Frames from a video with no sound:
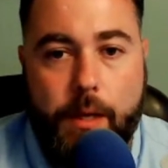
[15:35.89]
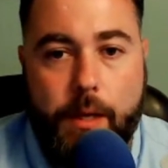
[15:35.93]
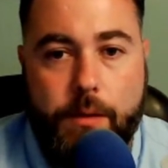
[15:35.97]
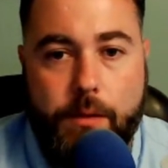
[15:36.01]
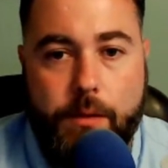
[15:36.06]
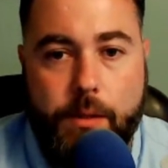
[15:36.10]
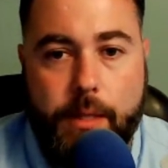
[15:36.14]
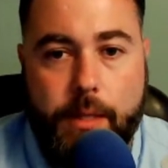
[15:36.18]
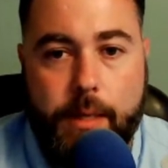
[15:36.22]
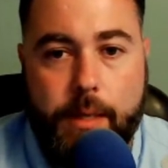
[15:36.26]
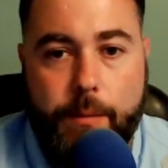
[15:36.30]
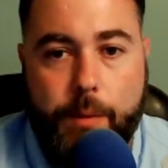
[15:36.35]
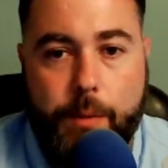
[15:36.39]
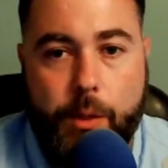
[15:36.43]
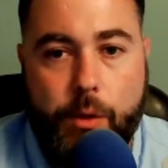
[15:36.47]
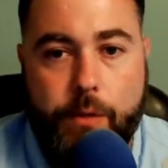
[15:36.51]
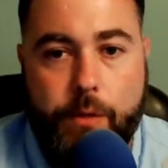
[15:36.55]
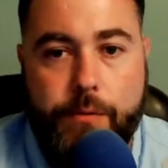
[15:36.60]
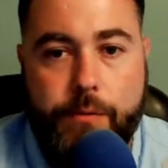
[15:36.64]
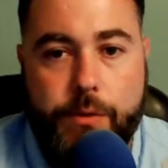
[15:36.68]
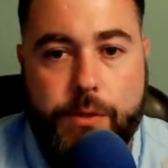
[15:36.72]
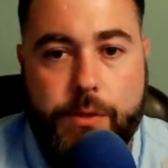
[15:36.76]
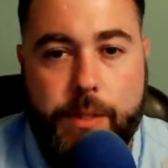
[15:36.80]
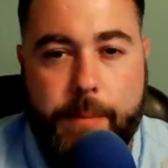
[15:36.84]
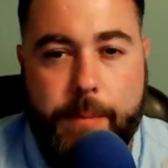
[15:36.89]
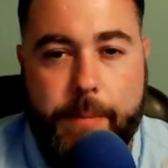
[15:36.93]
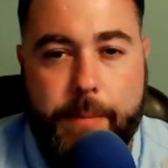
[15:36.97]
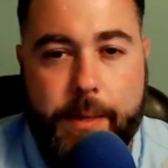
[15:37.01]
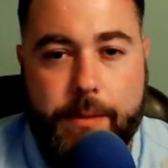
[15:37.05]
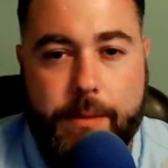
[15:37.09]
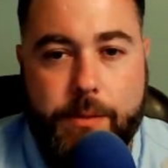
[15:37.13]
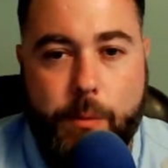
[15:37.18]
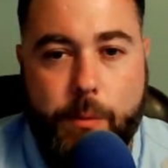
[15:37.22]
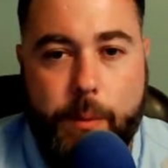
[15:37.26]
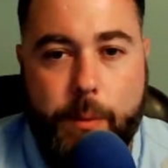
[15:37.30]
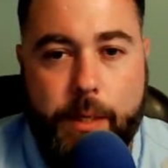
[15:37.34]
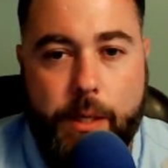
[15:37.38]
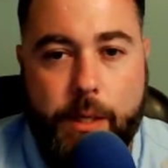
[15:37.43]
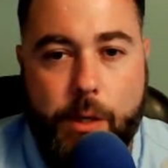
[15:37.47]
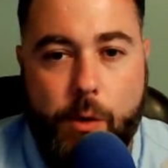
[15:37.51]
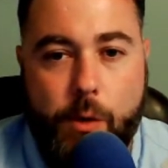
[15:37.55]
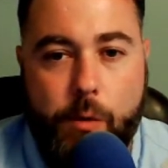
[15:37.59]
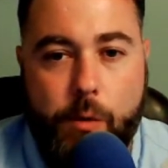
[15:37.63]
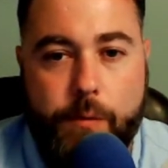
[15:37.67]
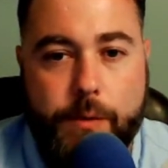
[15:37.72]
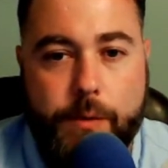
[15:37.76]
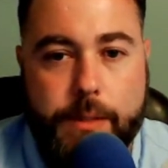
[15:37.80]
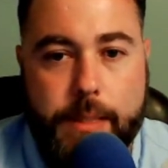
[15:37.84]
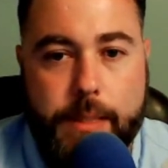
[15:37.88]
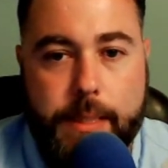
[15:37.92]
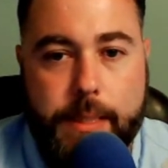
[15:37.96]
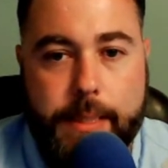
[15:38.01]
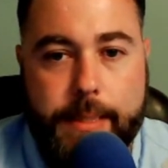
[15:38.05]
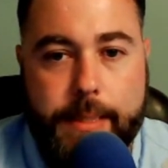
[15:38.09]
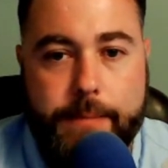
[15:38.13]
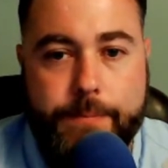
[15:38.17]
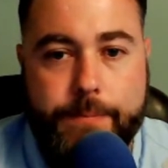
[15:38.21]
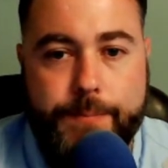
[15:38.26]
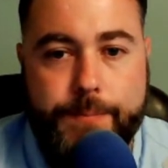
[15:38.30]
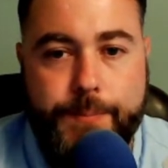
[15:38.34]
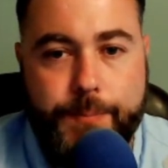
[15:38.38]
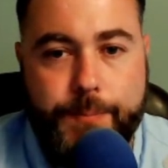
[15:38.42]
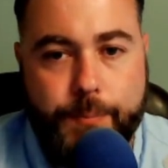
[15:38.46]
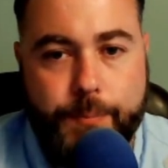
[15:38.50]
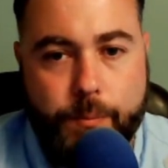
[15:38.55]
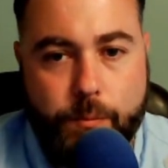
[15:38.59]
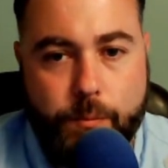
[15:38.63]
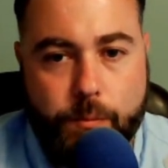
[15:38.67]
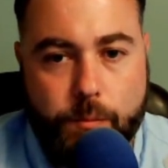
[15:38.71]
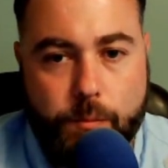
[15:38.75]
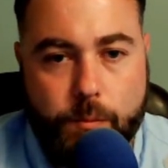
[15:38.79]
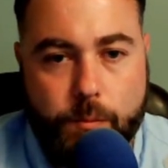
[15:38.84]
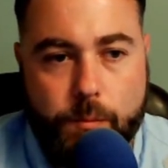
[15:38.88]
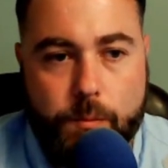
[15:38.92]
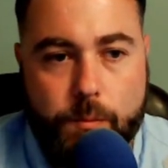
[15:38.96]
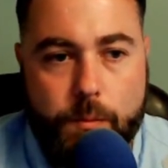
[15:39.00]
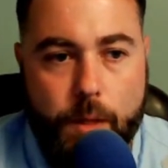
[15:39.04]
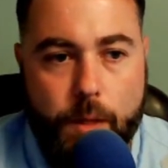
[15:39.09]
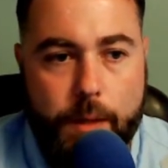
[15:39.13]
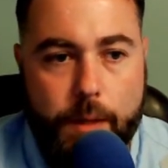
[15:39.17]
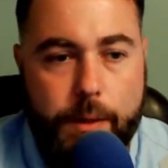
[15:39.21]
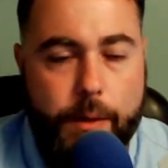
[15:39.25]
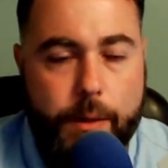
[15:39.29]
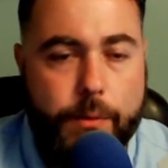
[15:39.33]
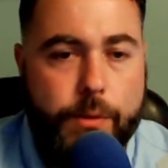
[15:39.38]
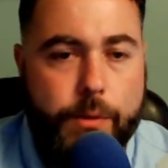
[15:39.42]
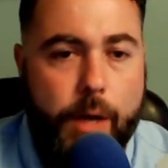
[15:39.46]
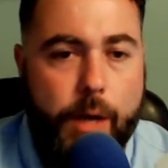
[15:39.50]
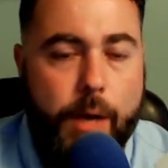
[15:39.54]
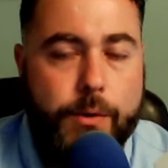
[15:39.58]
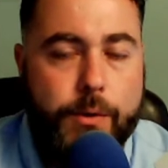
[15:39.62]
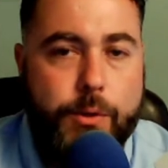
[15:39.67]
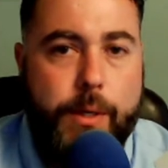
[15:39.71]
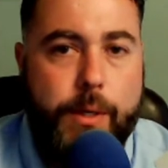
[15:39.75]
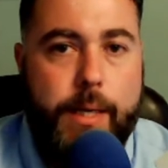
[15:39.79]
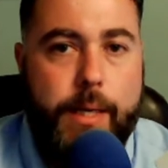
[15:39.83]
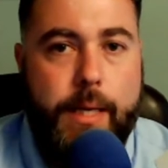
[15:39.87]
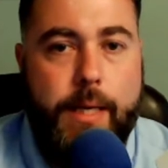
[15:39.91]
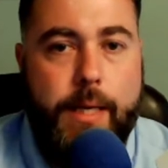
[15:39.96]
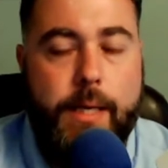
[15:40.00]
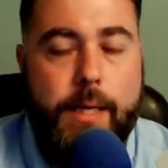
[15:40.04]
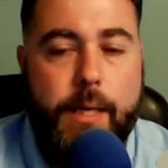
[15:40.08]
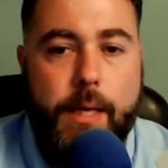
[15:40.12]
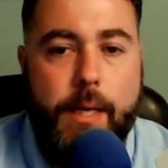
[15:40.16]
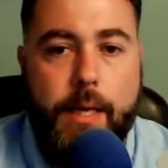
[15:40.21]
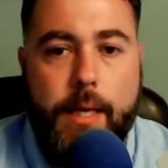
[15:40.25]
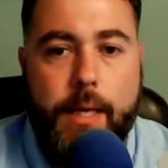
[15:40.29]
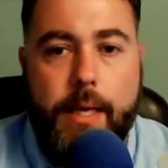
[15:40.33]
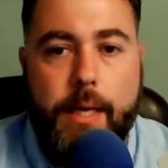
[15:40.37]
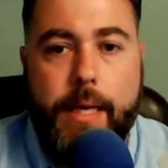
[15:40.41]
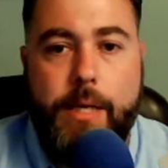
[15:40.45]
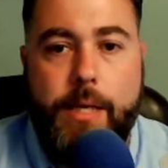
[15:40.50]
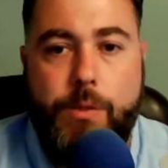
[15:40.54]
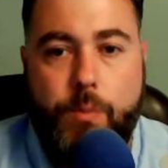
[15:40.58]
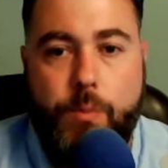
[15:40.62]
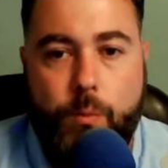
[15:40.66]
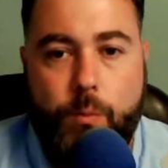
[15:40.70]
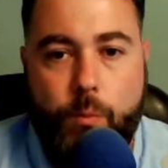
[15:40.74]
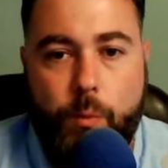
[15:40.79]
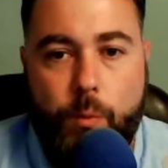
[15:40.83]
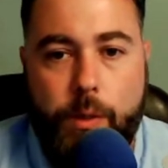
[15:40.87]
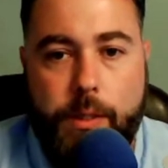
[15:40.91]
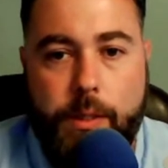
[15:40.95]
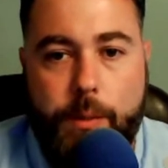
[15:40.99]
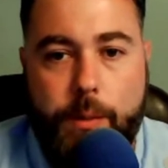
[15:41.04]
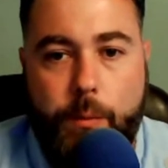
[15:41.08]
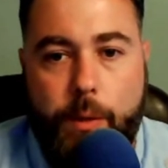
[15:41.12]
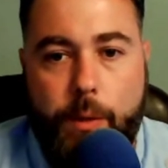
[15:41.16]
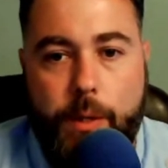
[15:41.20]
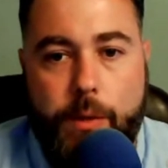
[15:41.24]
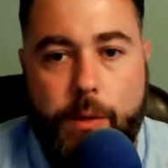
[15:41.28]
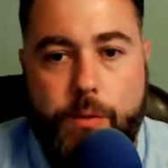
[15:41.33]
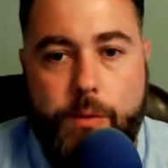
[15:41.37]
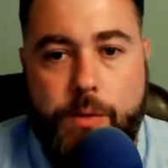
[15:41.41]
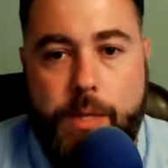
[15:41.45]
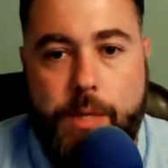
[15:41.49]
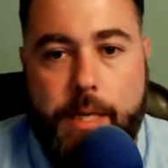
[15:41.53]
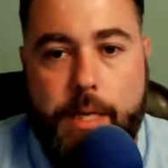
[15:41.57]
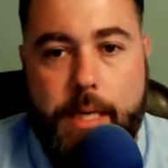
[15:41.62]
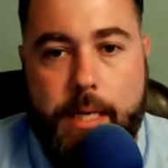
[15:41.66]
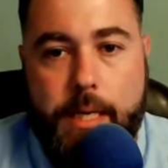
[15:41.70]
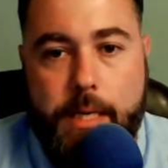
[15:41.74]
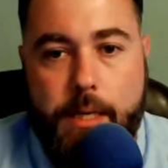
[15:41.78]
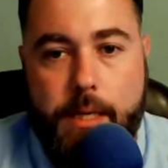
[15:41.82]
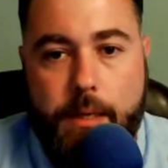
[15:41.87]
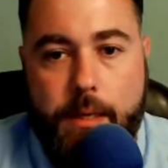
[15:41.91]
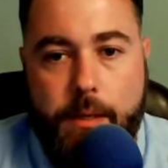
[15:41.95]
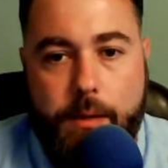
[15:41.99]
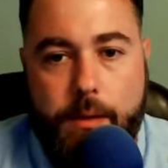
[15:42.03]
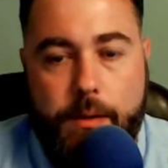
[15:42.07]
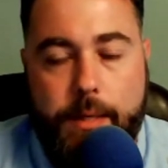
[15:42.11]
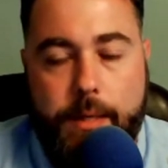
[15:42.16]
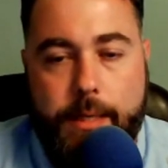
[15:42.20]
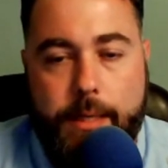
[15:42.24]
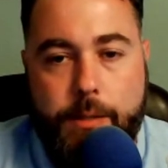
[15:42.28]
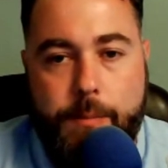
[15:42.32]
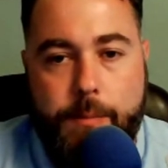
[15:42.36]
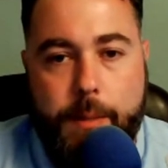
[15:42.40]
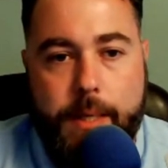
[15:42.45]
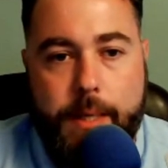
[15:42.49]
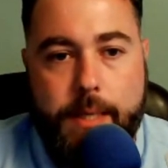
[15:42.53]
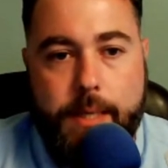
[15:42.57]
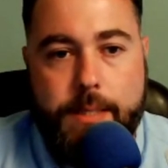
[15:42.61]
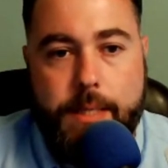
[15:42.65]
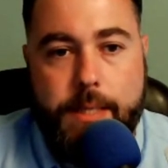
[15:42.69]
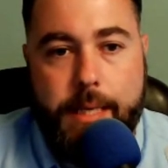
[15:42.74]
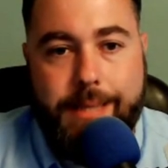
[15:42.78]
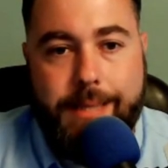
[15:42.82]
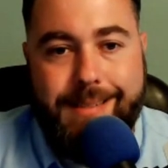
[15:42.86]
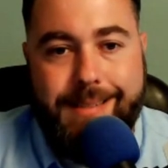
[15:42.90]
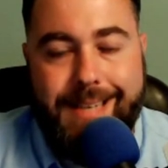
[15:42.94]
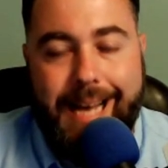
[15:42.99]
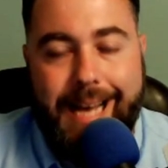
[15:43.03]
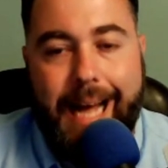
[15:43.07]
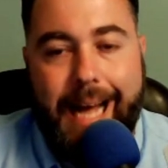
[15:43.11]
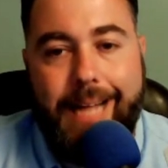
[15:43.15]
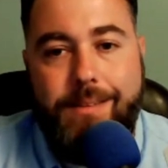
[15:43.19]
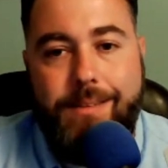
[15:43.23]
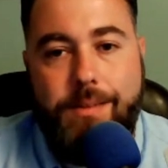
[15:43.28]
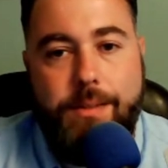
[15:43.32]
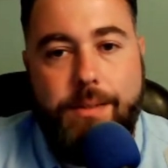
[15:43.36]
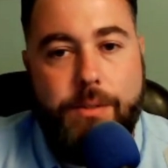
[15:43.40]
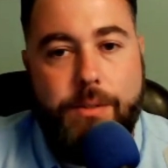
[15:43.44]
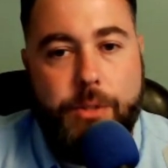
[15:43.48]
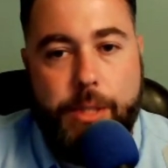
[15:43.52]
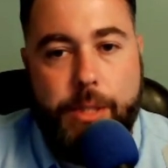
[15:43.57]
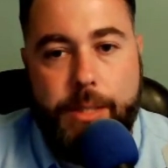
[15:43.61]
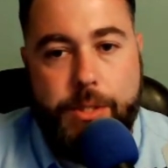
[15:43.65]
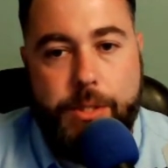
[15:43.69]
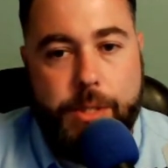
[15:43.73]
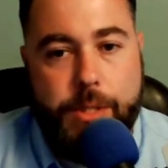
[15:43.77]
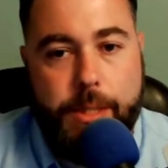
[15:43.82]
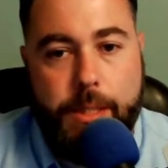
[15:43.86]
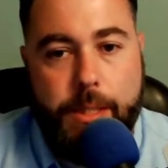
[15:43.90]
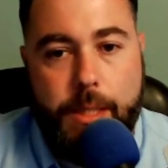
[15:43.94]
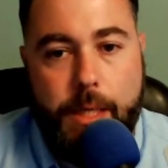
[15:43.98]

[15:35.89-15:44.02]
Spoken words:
Till then, I'm going to look for something else that we can go over tonight. You know, dog training is really one of those neat things because it's constantly changing.